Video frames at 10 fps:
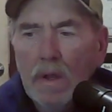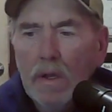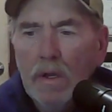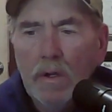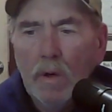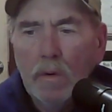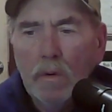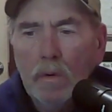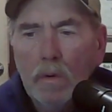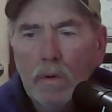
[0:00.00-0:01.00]
You know,
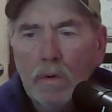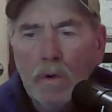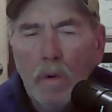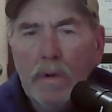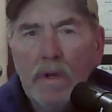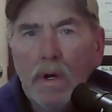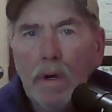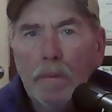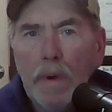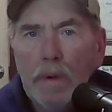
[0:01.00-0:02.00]
growing
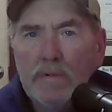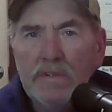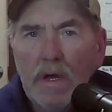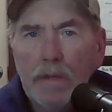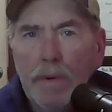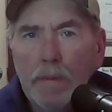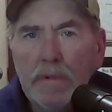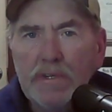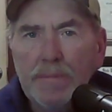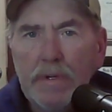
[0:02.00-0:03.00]
up, I was not a
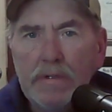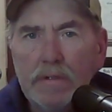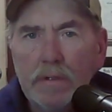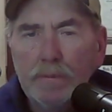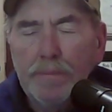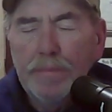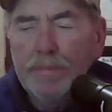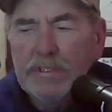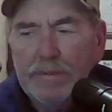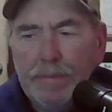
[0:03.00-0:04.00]
public speaker,
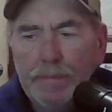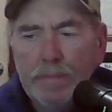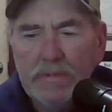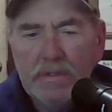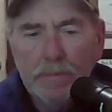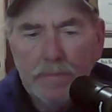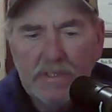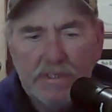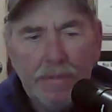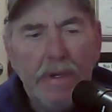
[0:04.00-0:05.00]
sp
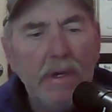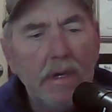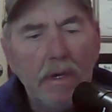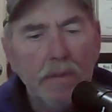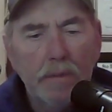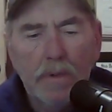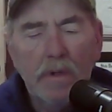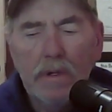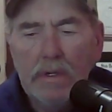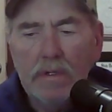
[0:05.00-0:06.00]
speaking
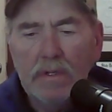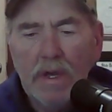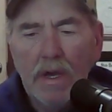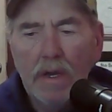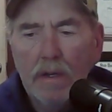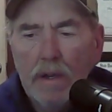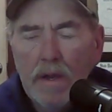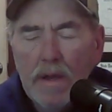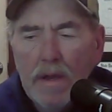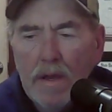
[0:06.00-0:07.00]
into that.
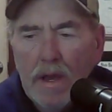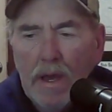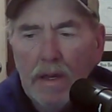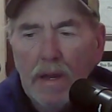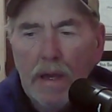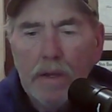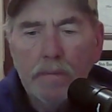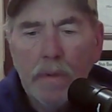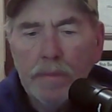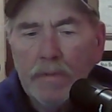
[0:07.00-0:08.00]
And I can
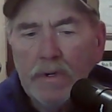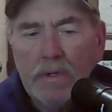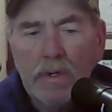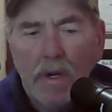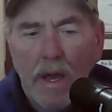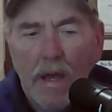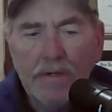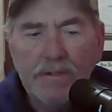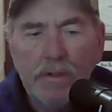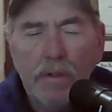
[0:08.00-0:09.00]
remember in
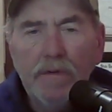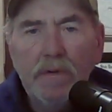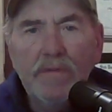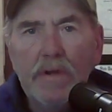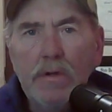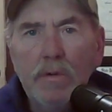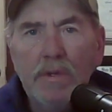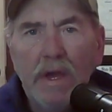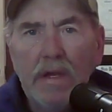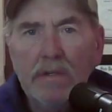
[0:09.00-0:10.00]
class, you know, even if I knew
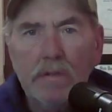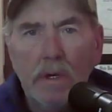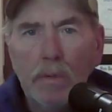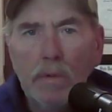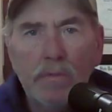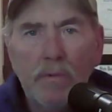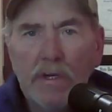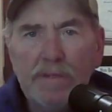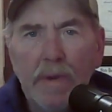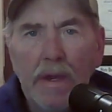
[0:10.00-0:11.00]
the answer, I wouldn't
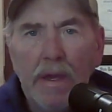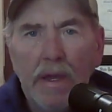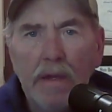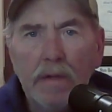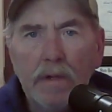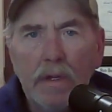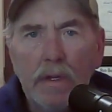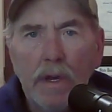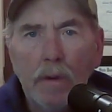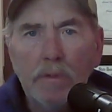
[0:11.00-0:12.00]
raise my hand,
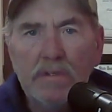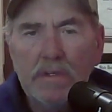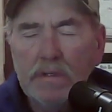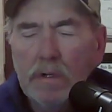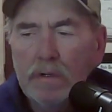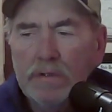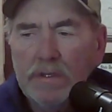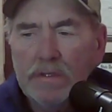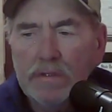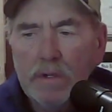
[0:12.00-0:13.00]
and I would sit there and
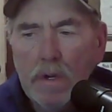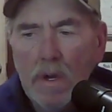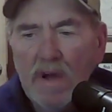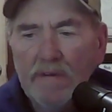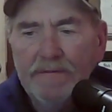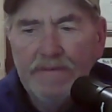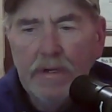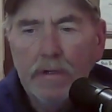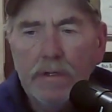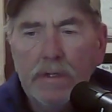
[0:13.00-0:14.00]
just
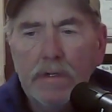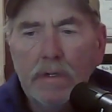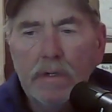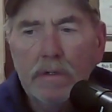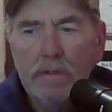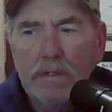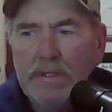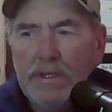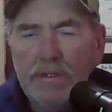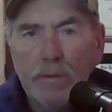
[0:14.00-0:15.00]
fear that the, the
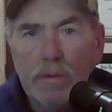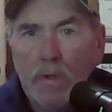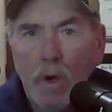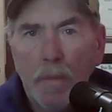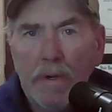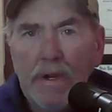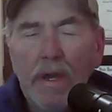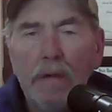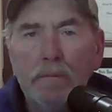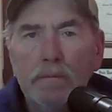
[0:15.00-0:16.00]
teacher would call my name,